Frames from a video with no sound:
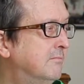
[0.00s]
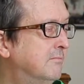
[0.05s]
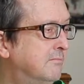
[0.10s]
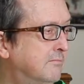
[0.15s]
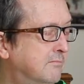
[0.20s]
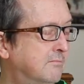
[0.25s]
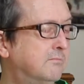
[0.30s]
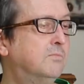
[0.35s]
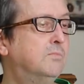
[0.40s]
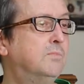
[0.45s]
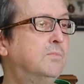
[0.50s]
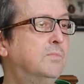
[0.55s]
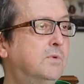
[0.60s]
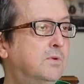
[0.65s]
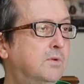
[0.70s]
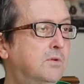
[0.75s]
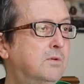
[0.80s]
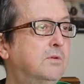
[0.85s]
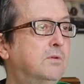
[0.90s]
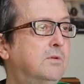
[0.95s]

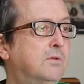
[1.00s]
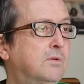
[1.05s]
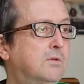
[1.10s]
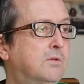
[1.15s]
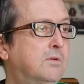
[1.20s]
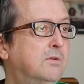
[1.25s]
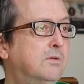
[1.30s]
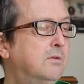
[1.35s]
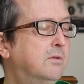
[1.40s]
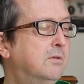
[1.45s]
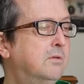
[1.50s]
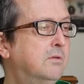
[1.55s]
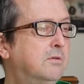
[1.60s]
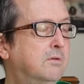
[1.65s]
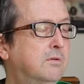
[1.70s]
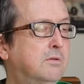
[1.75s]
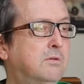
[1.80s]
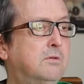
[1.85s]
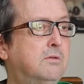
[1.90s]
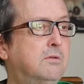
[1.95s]

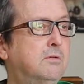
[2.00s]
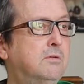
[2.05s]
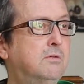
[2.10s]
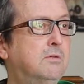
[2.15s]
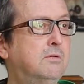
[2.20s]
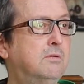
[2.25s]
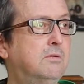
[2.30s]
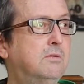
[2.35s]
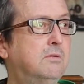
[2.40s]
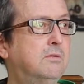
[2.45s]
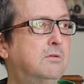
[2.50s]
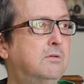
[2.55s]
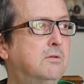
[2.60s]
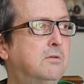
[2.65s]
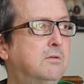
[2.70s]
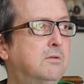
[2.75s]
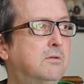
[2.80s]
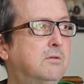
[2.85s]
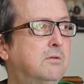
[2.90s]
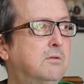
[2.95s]

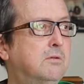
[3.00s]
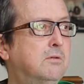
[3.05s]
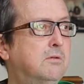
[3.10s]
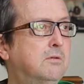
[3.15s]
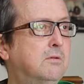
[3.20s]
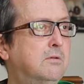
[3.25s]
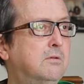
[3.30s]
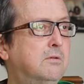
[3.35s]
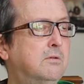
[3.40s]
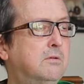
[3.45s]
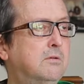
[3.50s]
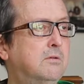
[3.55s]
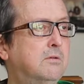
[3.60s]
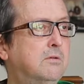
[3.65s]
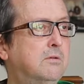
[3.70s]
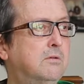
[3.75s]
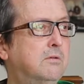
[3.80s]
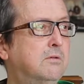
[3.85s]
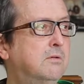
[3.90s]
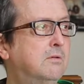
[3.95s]

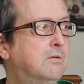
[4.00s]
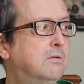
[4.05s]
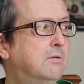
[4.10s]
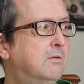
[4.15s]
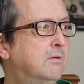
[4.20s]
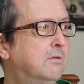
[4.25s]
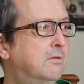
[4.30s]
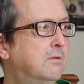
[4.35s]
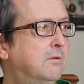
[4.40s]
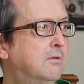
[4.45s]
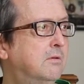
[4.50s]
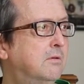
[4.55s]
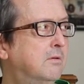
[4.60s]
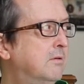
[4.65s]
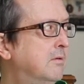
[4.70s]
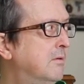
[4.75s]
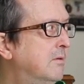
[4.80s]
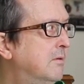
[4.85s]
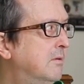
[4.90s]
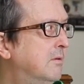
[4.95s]

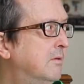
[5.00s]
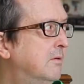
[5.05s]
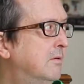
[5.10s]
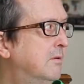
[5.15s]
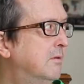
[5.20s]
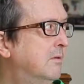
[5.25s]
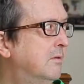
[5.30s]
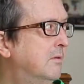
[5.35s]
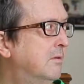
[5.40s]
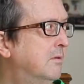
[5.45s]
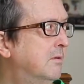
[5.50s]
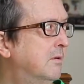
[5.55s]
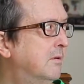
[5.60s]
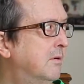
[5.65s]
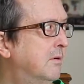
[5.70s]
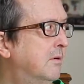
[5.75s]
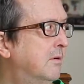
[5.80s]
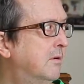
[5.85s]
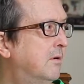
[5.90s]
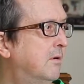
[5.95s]

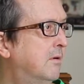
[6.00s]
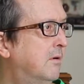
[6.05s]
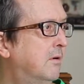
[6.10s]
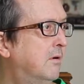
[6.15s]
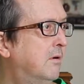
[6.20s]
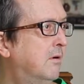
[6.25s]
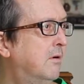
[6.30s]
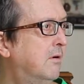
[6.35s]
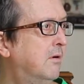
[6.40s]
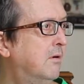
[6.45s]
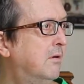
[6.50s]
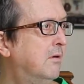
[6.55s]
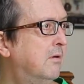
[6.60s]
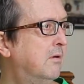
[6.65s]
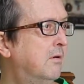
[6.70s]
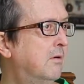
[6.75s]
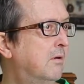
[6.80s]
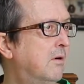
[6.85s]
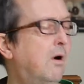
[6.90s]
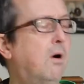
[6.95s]

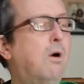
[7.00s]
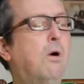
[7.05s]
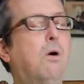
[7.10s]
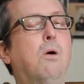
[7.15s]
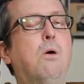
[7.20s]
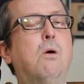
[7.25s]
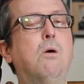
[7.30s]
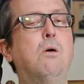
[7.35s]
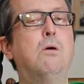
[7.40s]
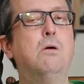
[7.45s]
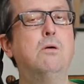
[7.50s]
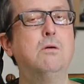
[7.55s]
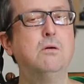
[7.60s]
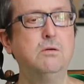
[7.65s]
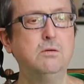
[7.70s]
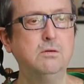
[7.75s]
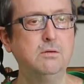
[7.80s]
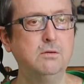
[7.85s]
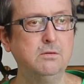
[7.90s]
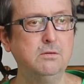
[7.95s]
The person shown says nothing.